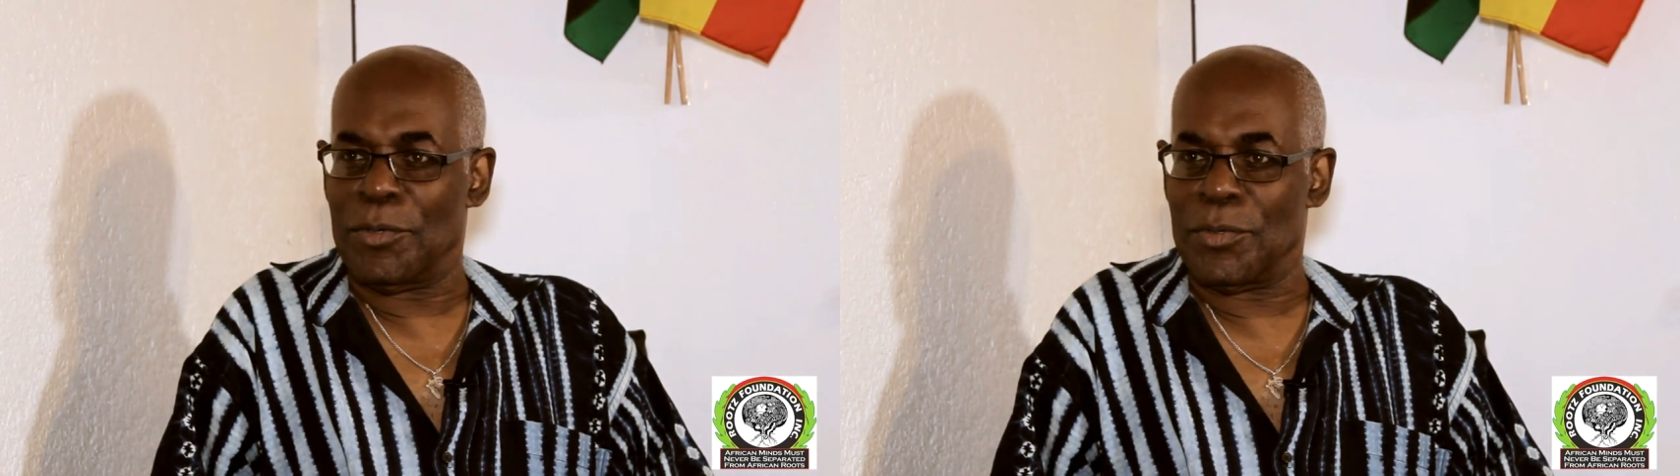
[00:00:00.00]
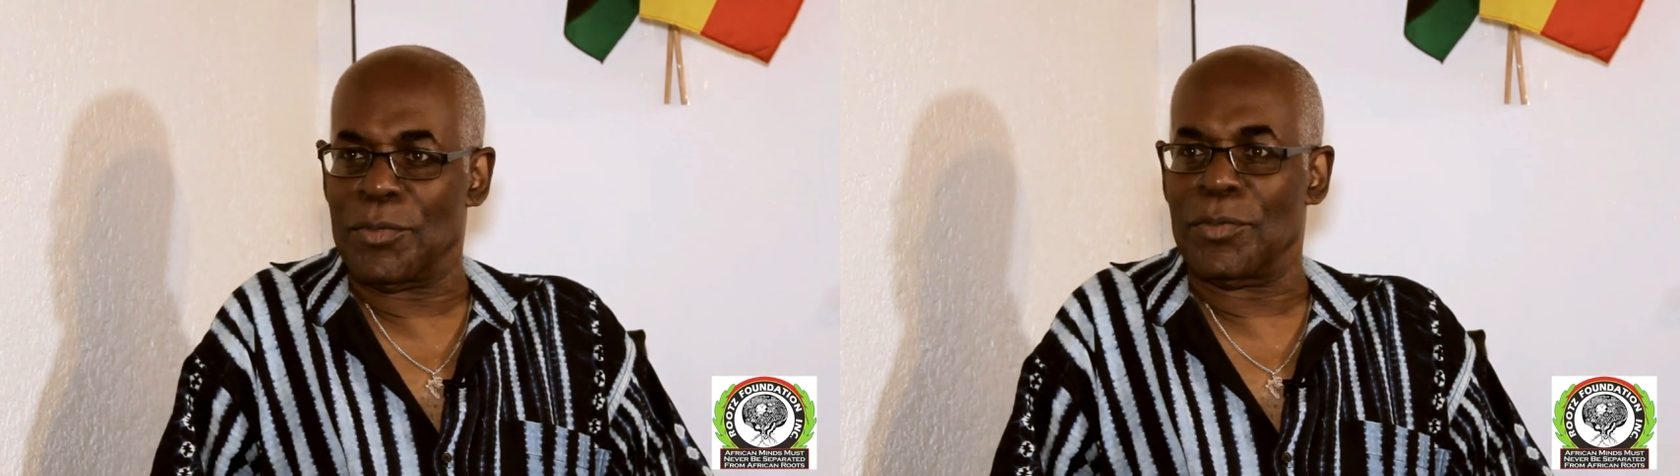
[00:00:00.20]

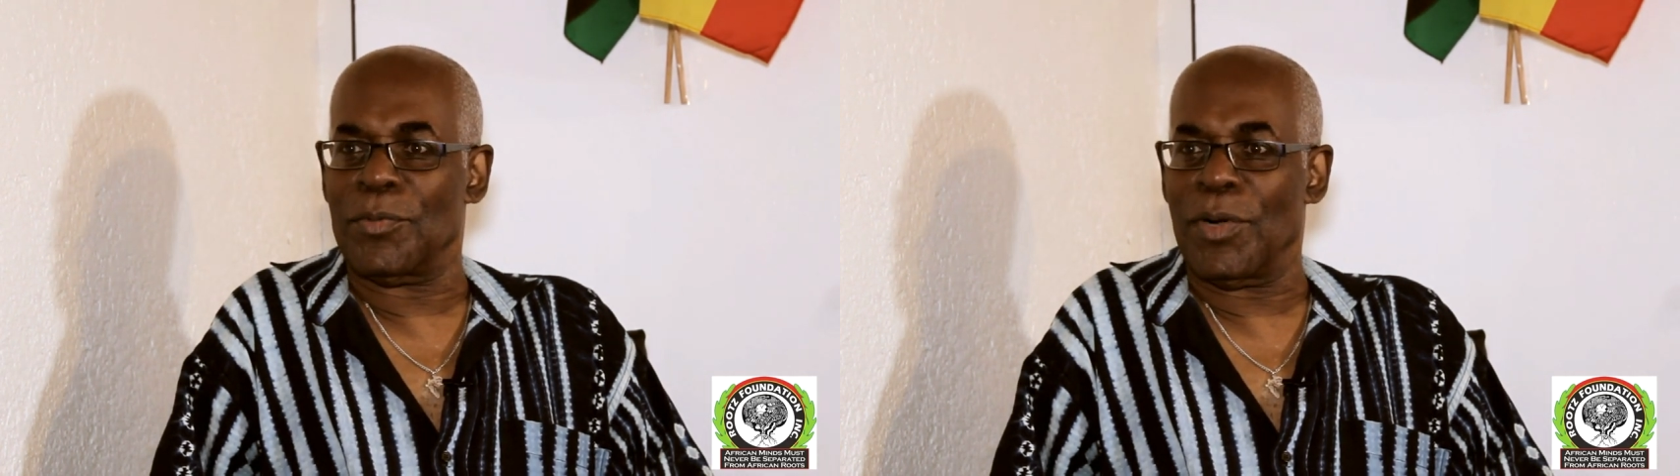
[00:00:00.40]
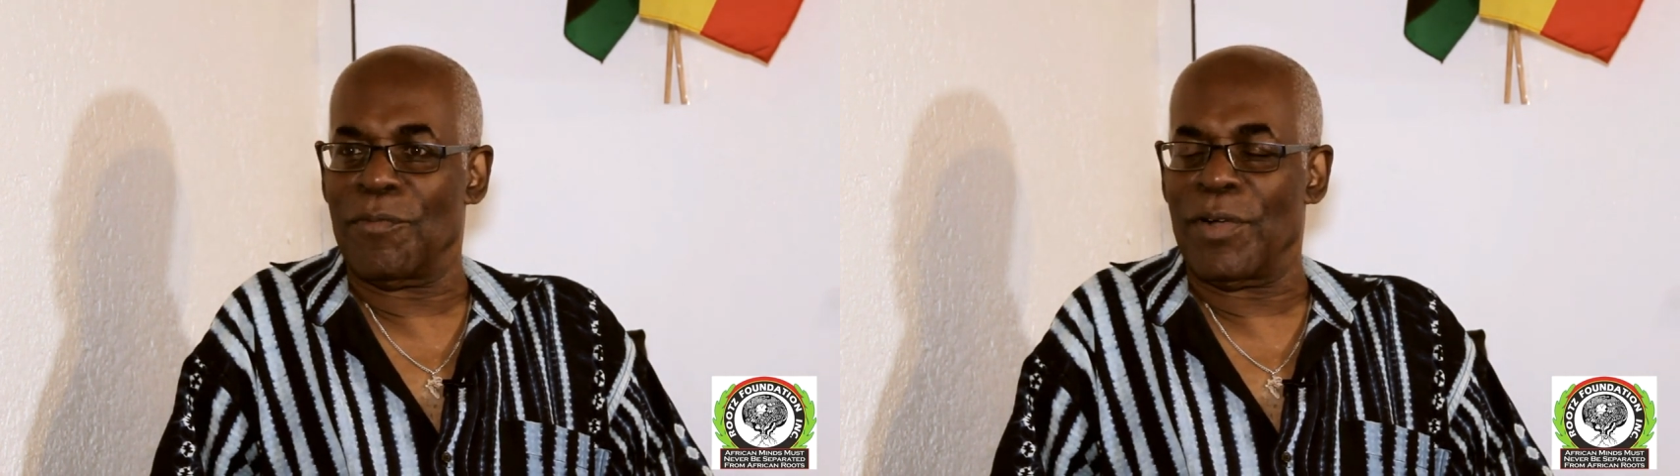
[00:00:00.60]

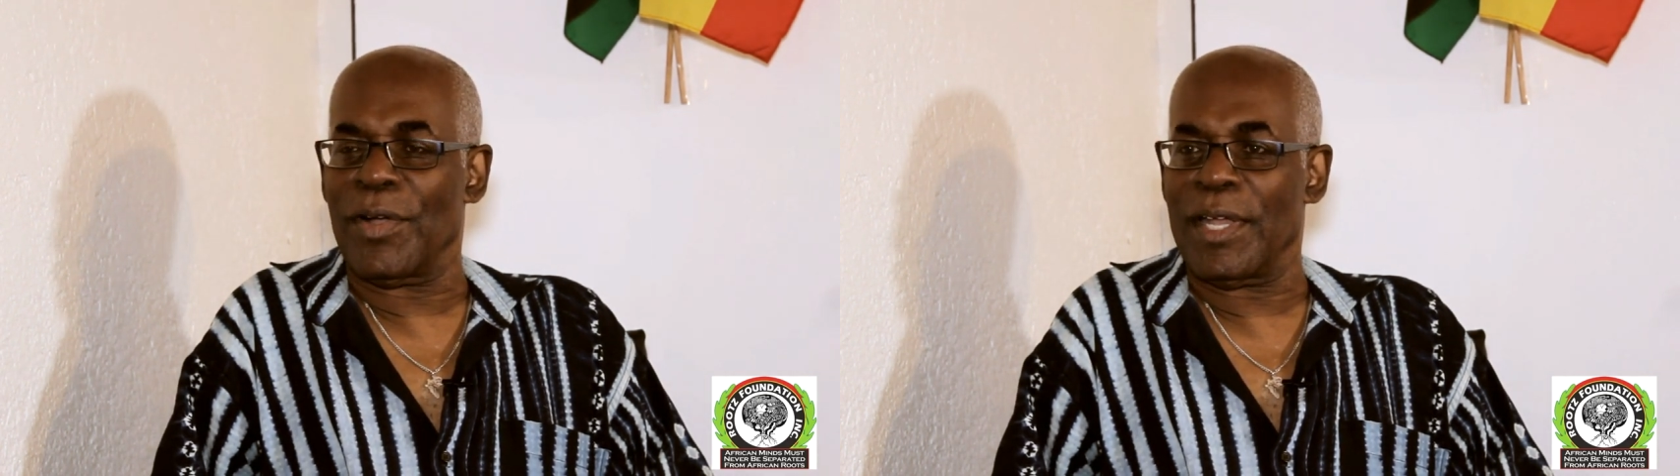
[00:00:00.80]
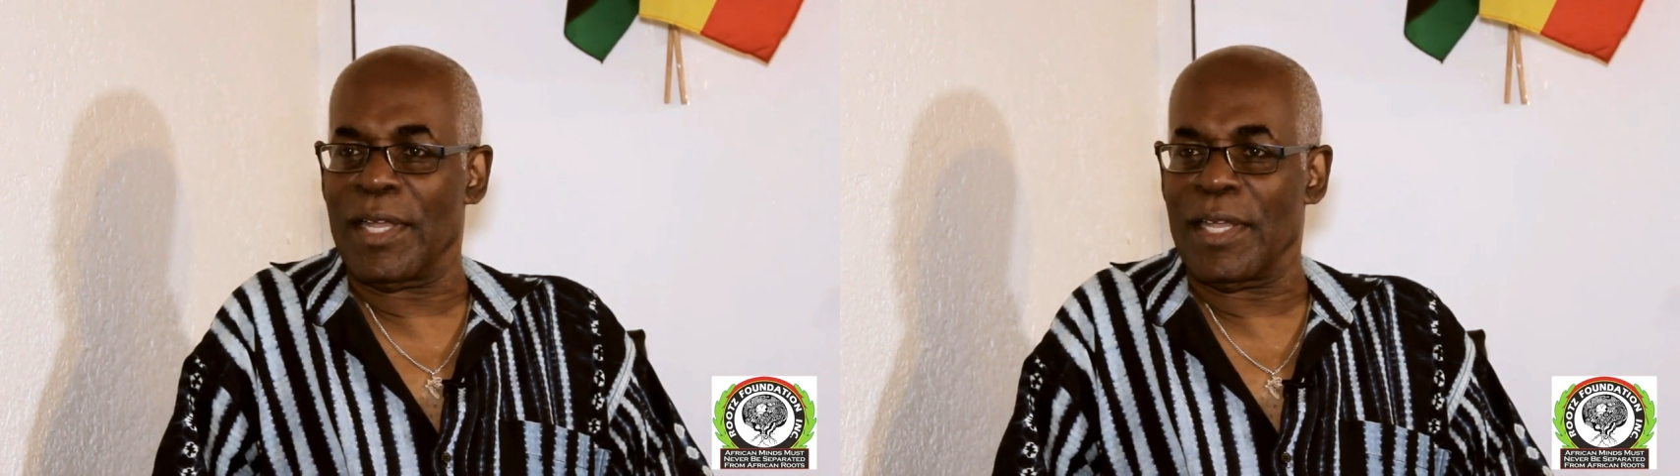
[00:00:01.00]
who were
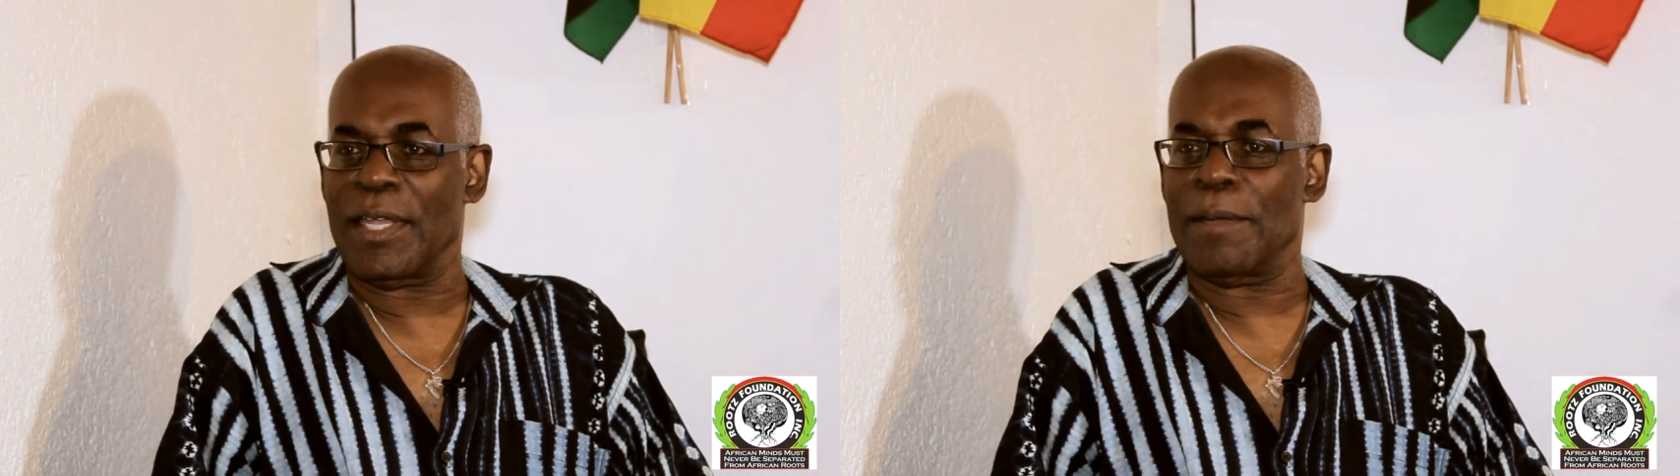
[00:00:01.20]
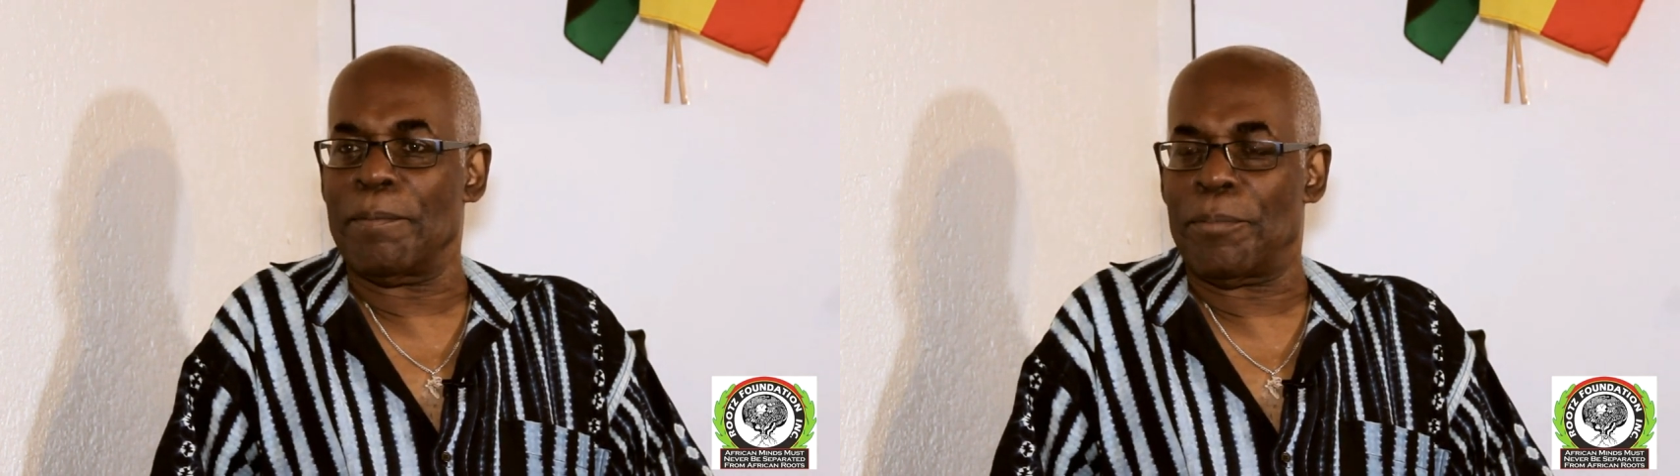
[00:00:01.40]
very
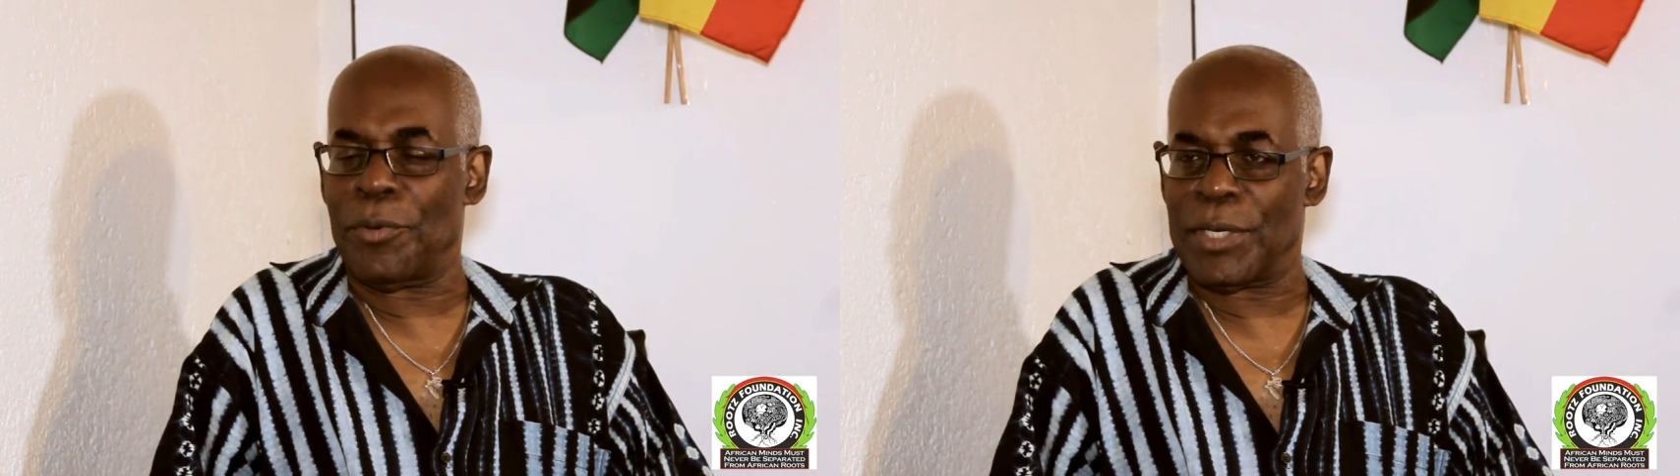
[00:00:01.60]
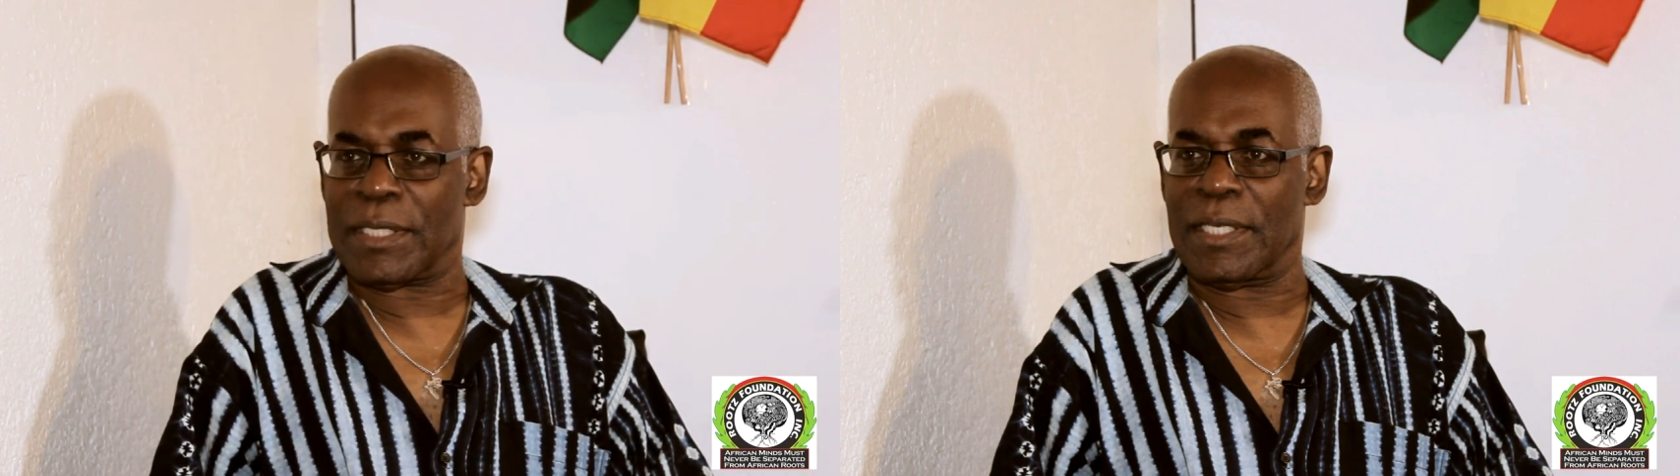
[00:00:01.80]

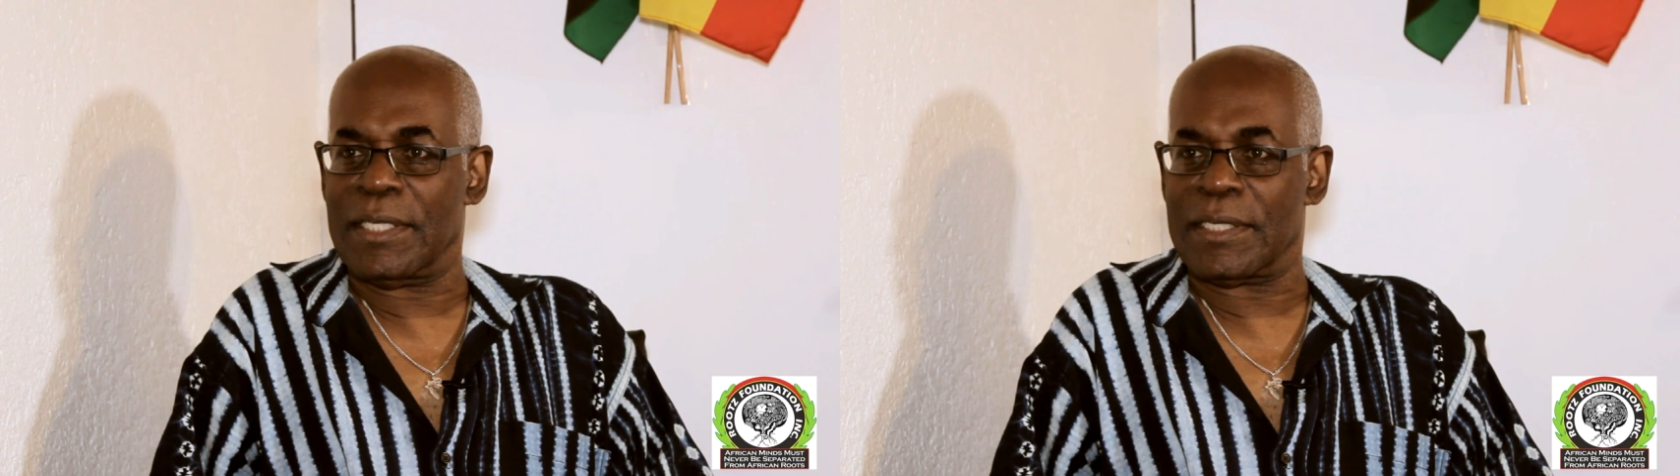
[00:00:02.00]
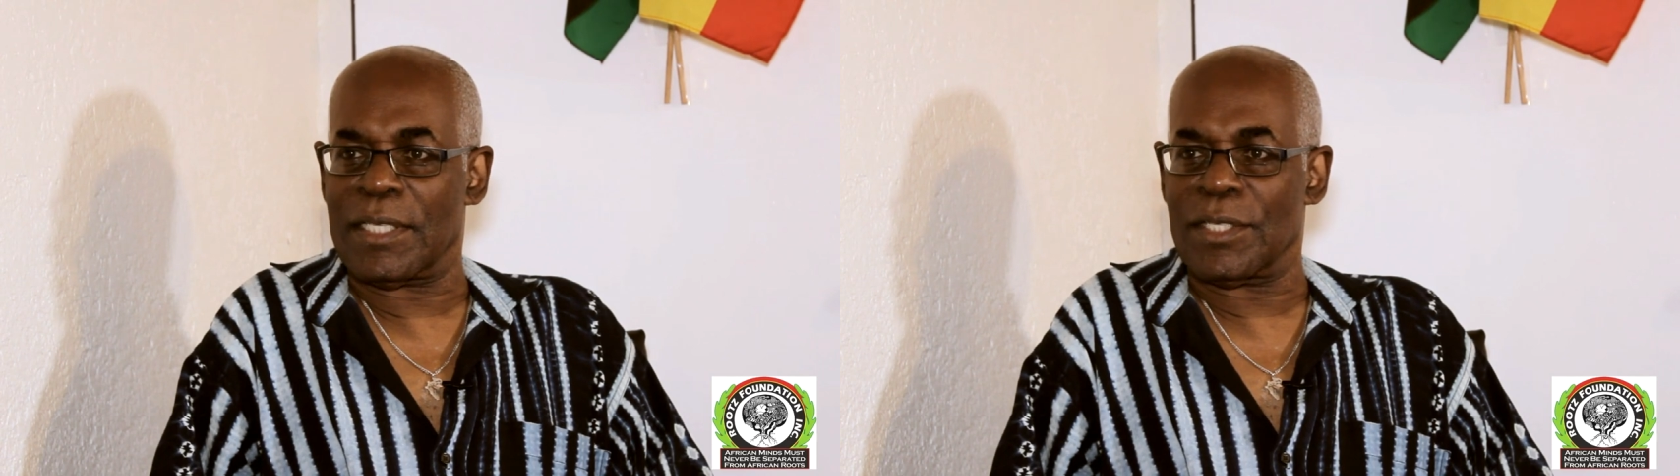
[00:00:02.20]

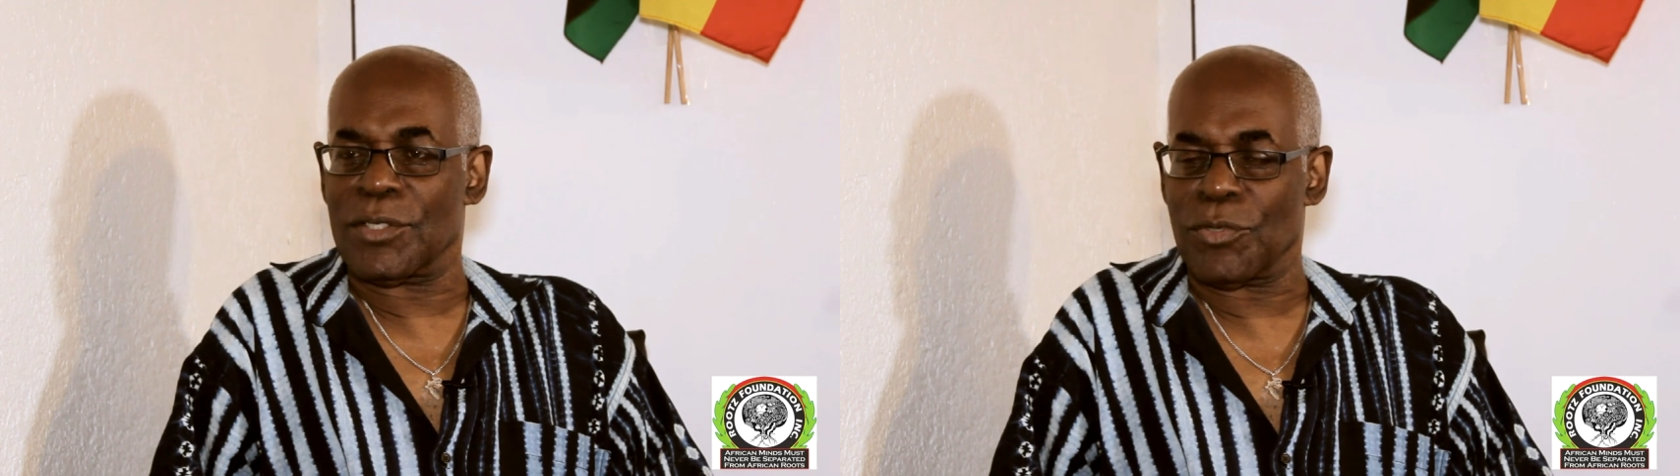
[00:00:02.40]
important